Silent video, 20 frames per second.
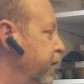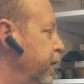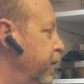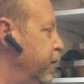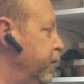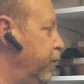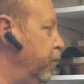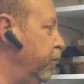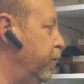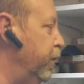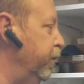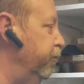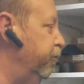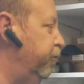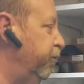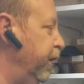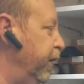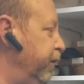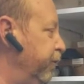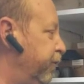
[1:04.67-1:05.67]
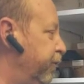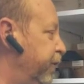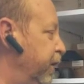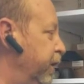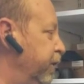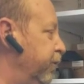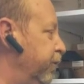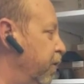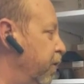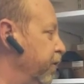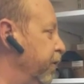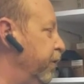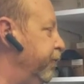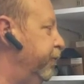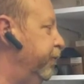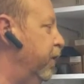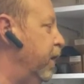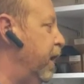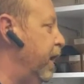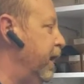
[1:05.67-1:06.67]
You can change these on the
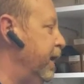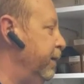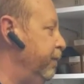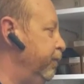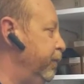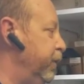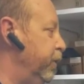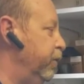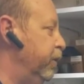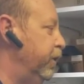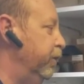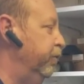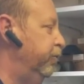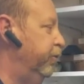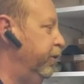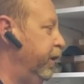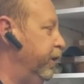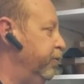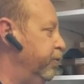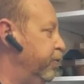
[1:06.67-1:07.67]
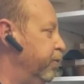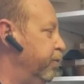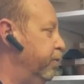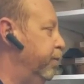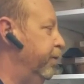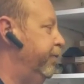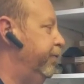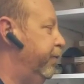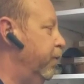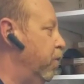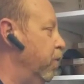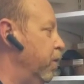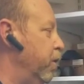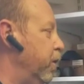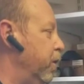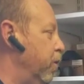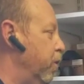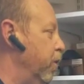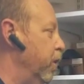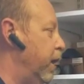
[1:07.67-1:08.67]
fly. You can change them
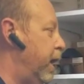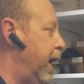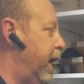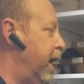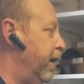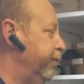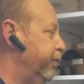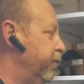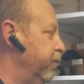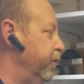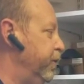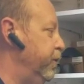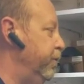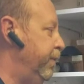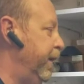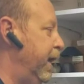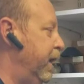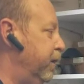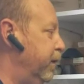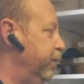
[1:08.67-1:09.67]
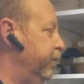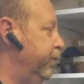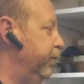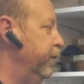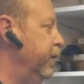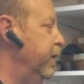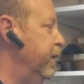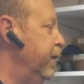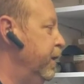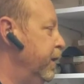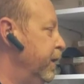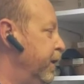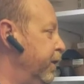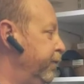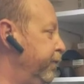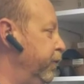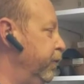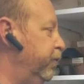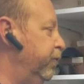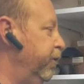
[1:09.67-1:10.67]
before or after you balance.
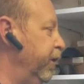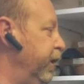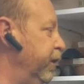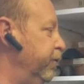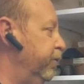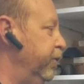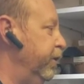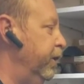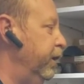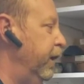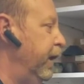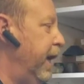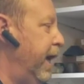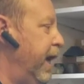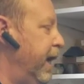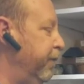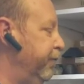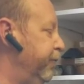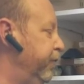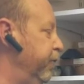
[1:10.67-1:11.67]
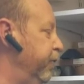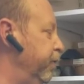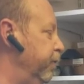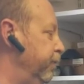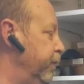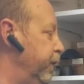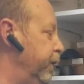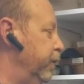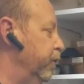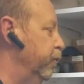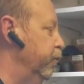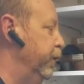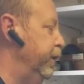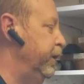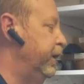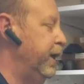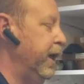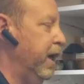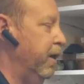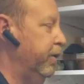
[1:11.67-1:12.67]
If you change it after, it'll
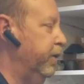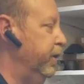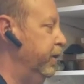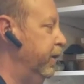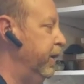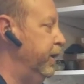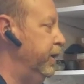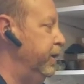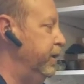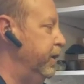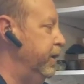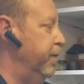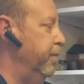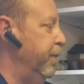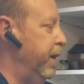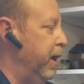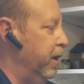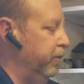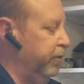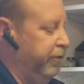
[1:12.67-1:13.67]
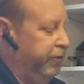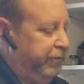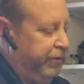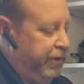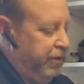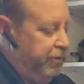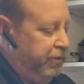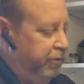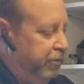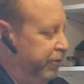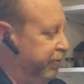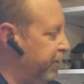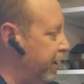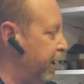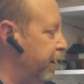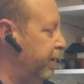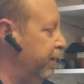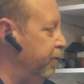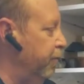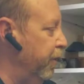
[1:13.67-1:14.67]
recalculate the amount and tell you
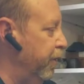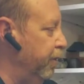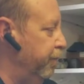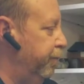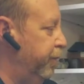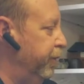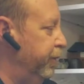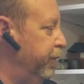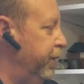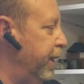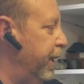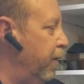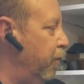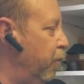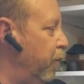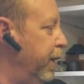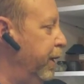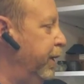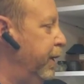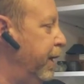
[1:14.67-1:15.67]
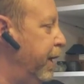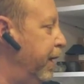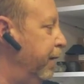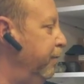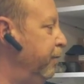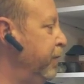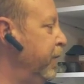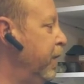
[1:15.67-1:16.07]
exactly where to put that weight at.